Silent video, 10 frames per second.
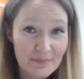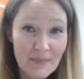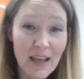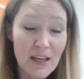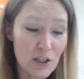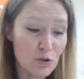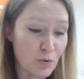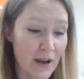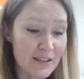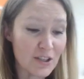He
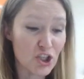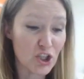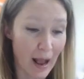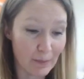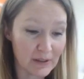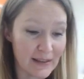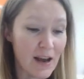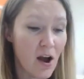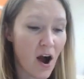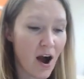dressed shabbily,
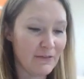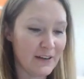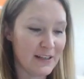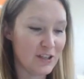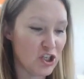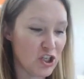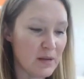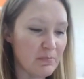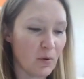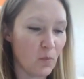often in
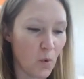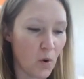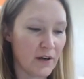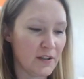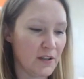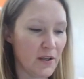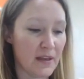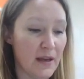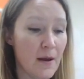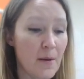cheap, worn
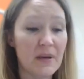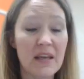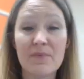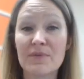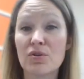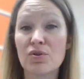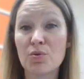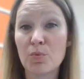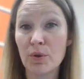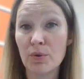clothing, but he was a
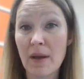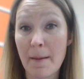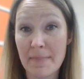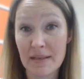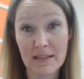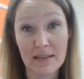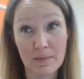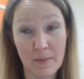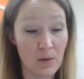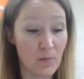shrewd
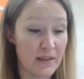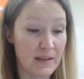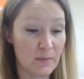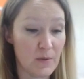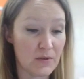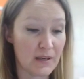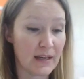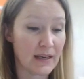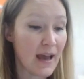businessman with his music.